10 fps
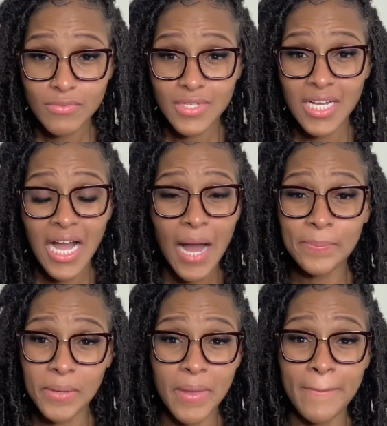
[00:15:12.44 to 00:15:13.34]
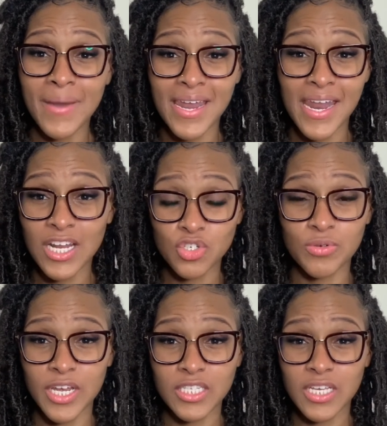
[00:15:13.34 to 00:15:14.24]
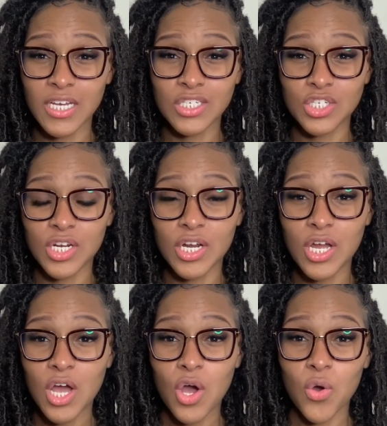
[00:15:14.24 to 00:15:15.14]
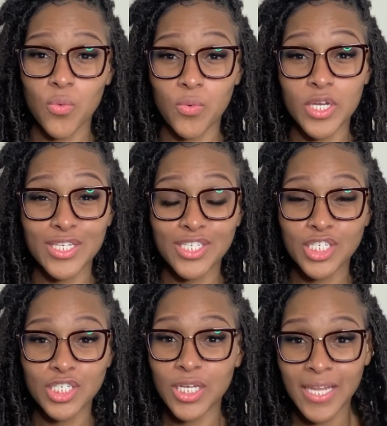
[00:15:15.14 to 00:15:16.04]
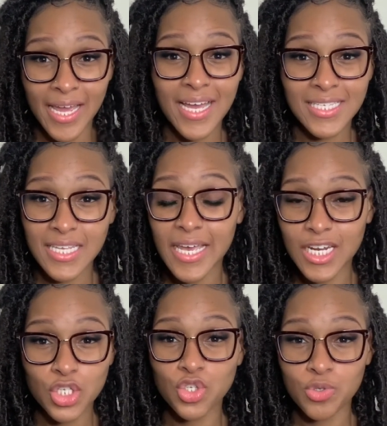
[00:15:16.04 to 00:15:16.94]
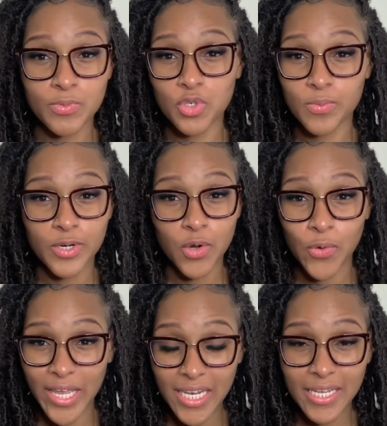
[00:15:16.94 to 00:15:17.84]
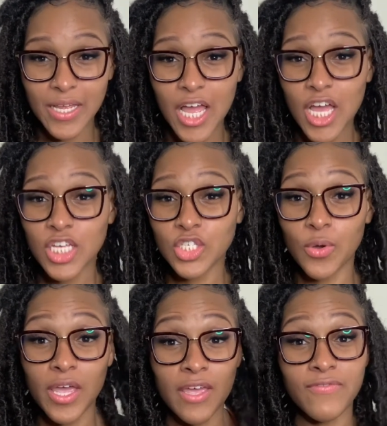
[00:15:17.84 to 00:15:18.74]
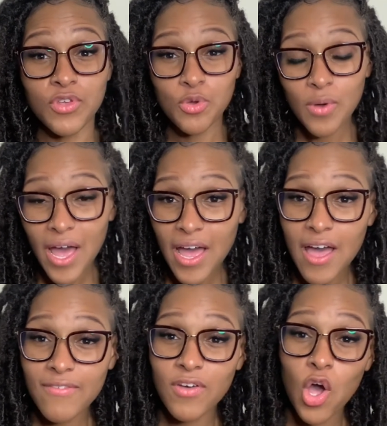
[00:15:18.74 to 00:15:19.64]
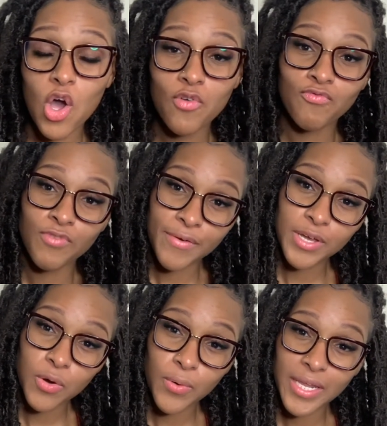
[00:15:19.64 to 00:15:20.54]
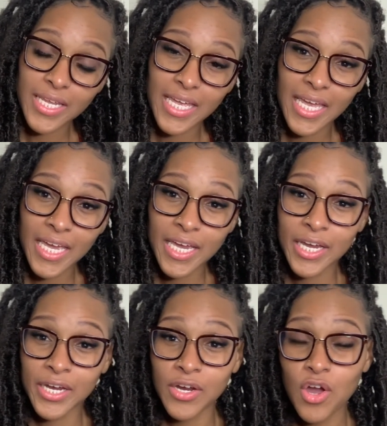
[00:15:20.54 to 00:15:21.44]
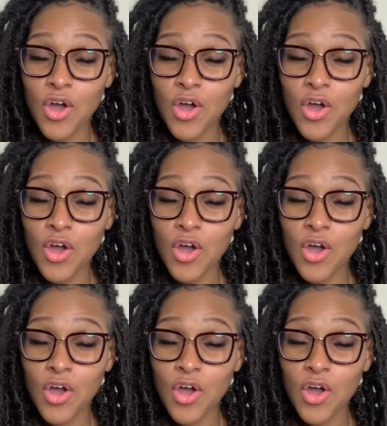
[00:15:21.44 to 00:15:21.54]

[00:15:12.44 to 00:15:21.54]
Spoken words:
complement my natural hair texture, which, like I said, is super duper coily. So if you have very coily hair,